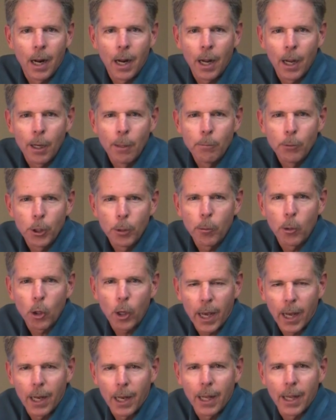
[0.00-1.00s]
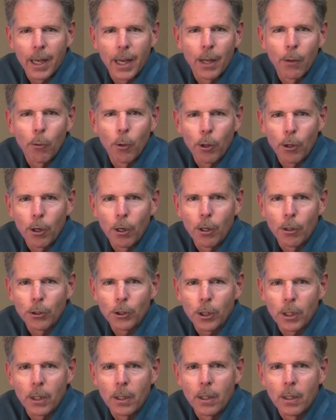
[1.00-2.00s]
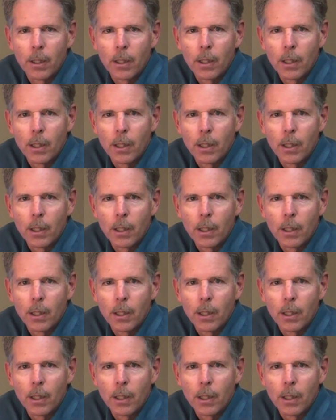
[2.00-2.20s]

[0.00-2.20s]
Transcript: Hi, I'm Jim O'Callaghan with Enocean.